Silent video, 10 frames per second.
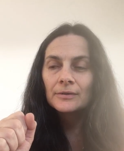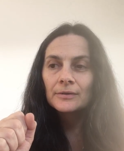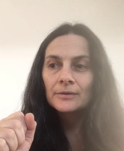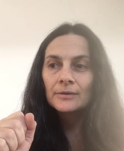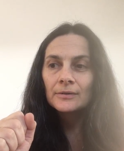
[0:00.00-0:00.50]

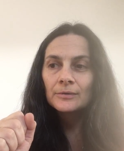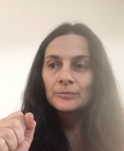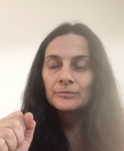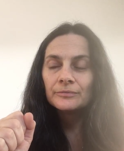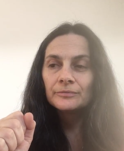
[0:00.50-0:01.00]

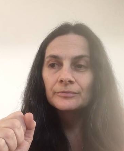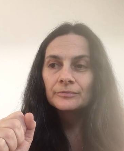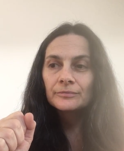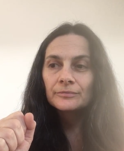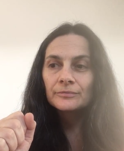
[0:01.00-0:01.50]

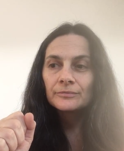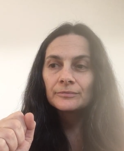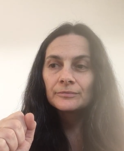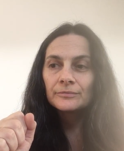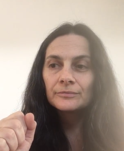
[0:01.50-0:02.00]

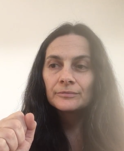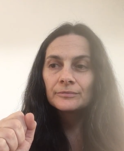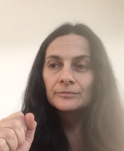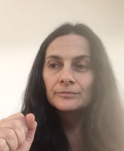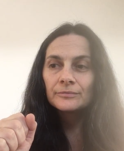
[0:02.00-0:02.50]

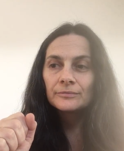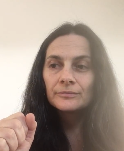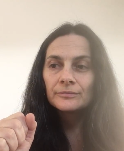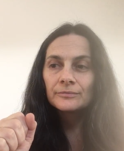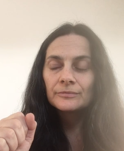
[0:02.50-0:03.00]

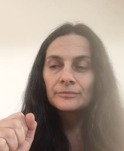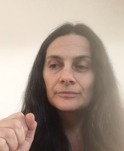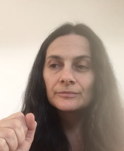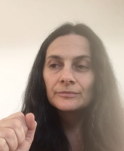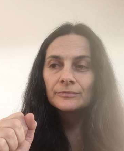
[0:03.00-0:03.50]

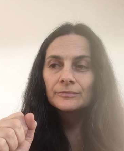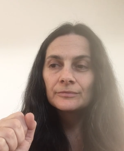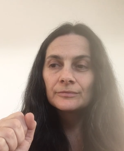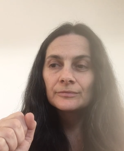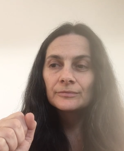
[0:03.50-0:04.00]

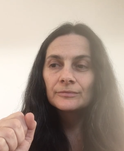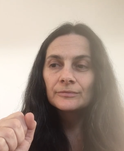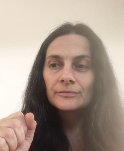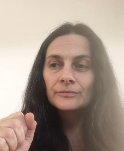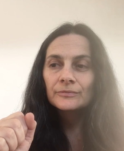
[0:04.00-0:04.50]

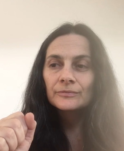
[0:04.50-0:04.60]
No one is speaking in this clip.